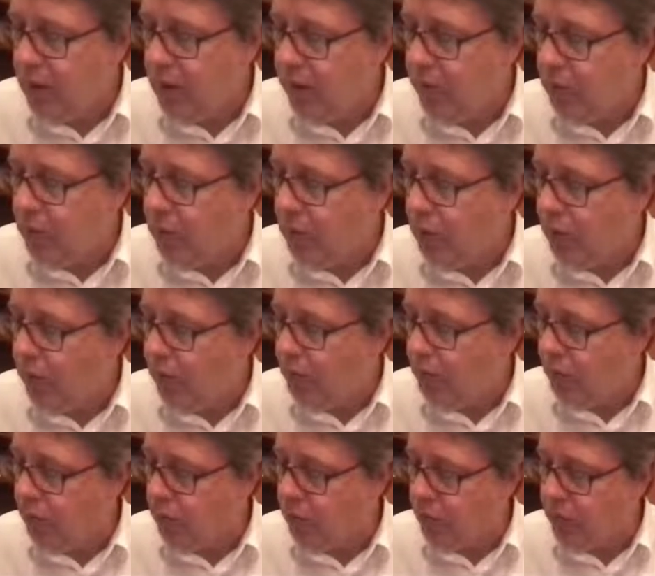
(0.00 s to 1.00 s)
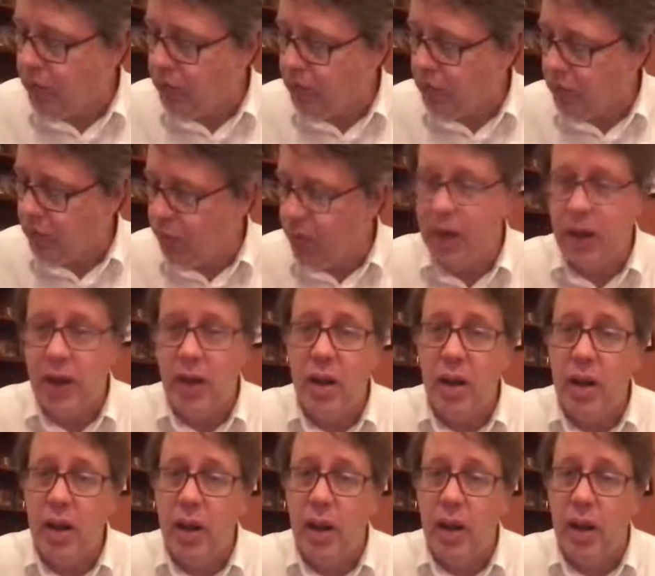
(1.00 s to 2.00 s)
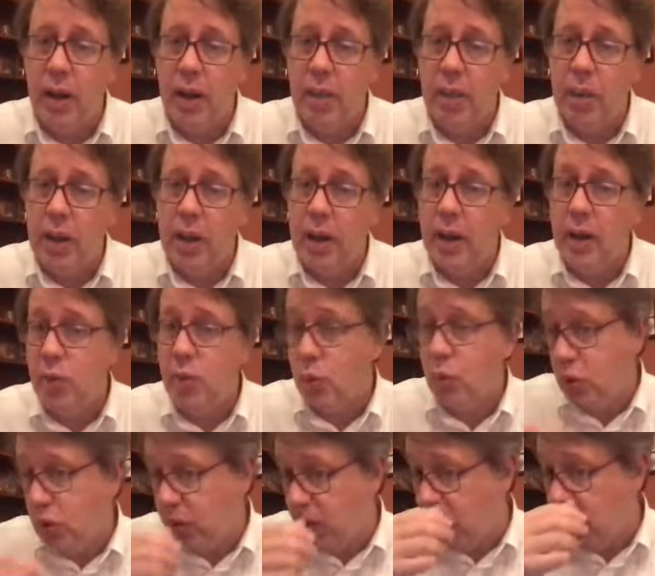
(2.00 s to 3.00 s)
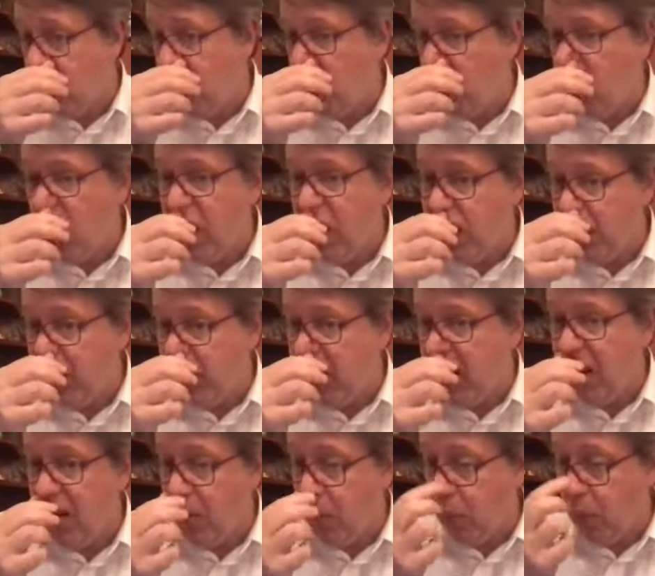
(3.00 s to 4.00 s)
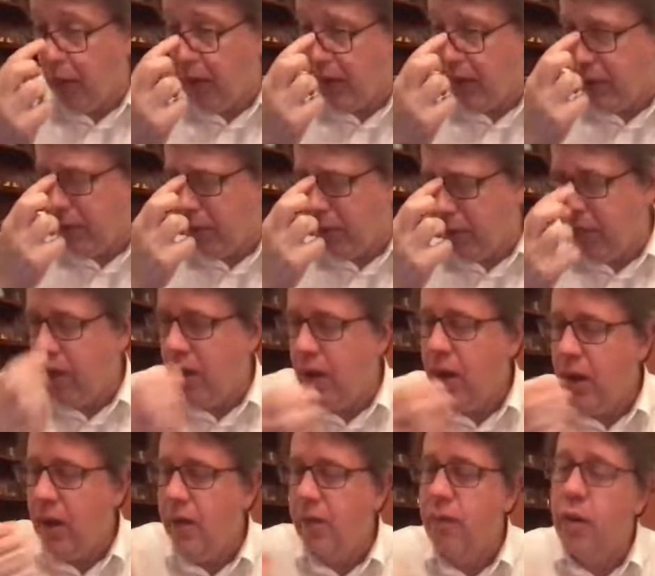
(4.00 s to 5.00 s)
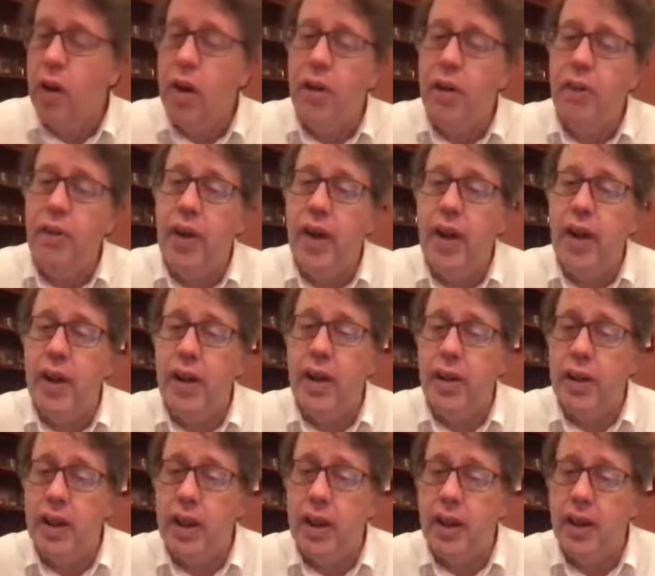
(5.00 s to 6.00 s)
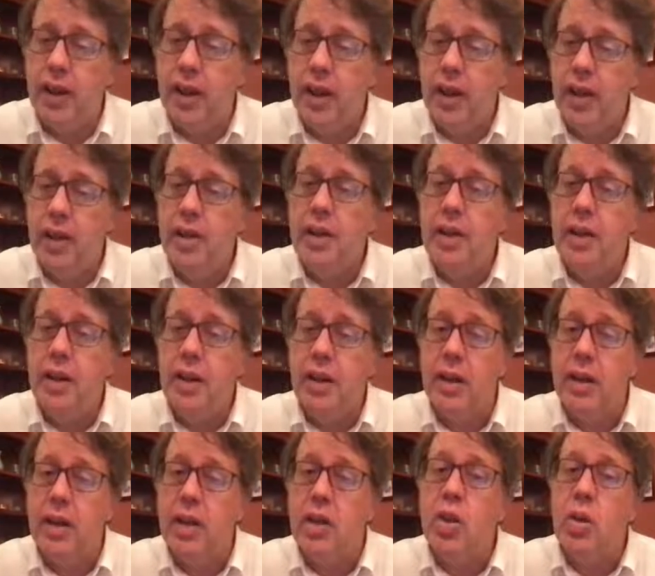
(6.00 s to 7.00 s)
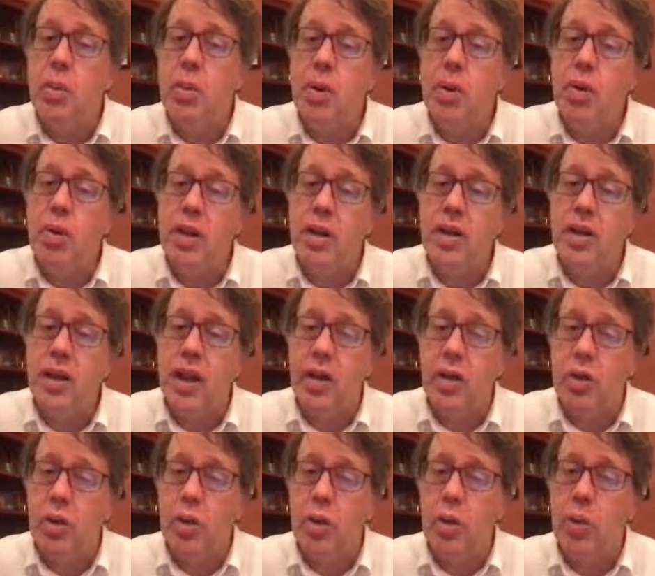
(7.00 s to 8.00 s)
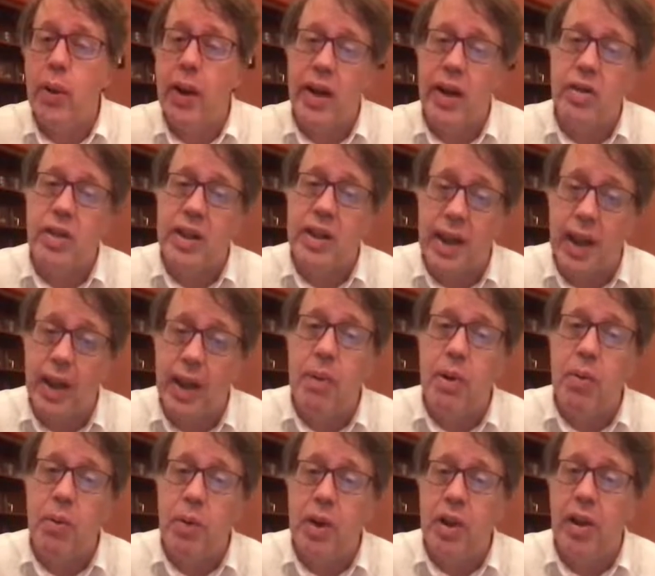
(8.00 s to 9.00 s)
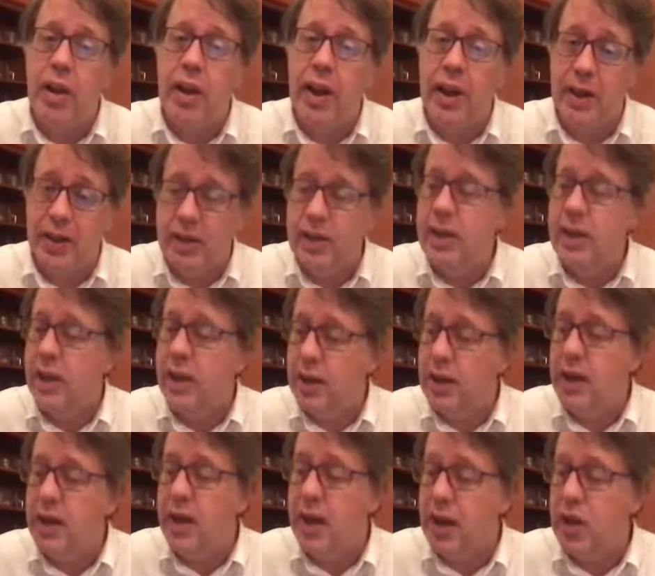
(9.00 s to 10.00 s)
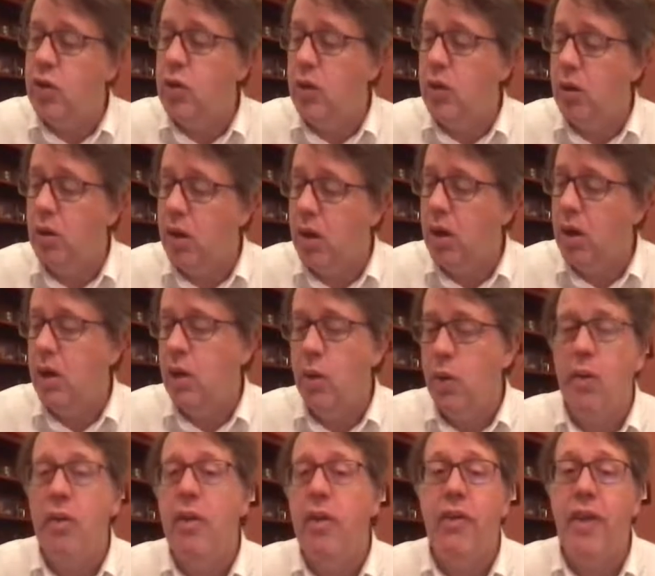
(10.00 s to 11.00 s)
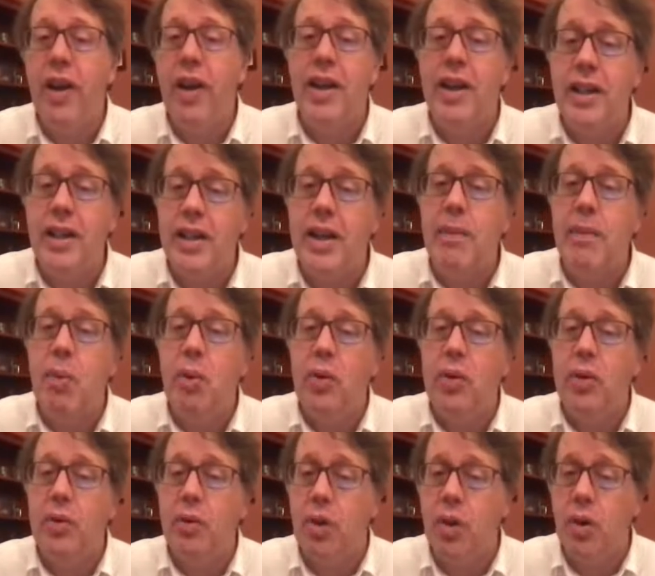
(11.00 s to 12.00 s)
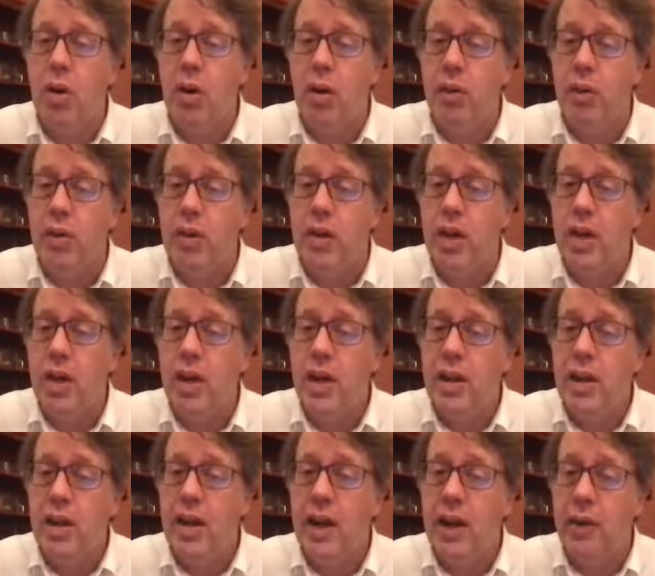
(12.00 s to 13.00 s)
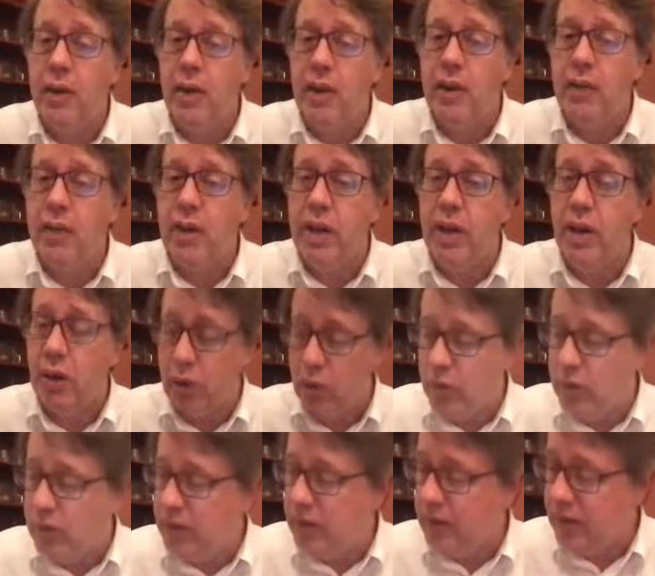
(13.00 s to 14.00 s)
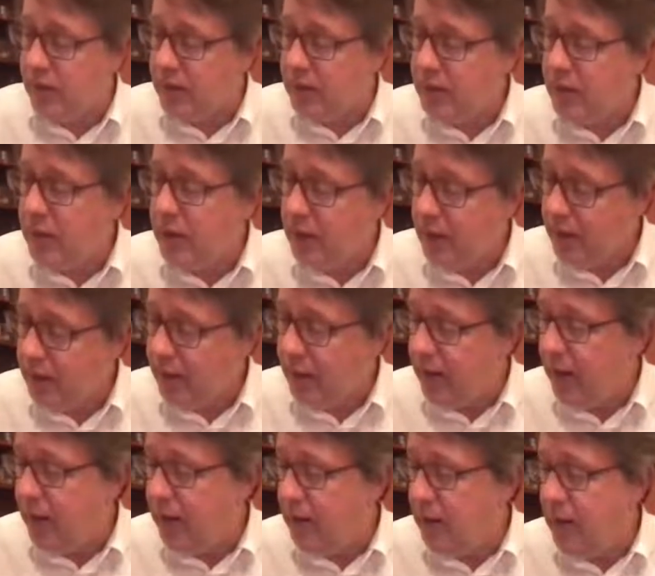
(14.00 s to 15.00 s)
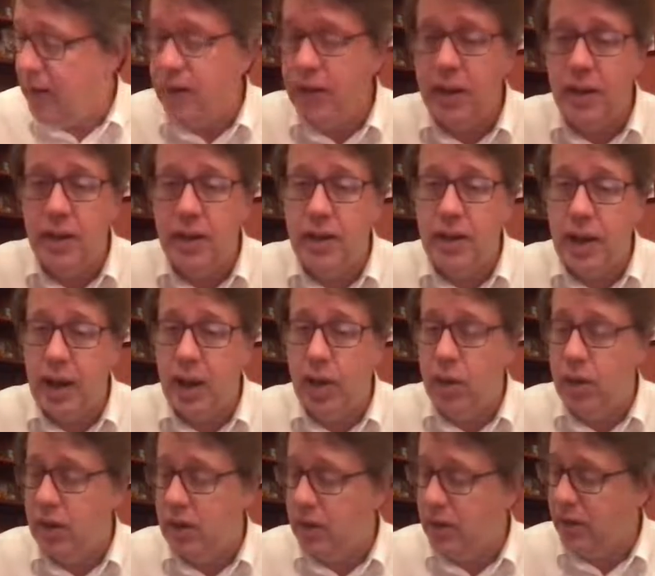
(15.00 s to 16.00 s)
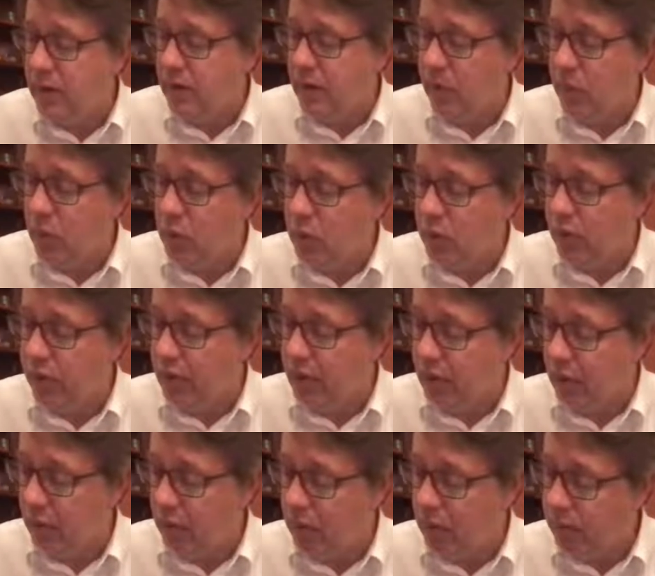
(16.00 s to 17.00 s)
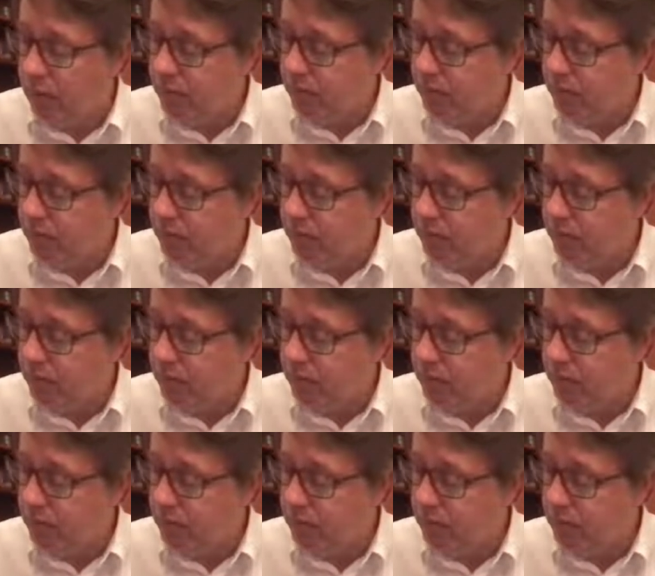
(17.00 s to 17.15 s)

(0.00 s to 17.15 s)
curves of genus 3. And this was one of the ways of verifying that the distributions that I showed you actually can be realized in nature. You have to find examples of curves that have the given characteristics. And this is how these examples are found.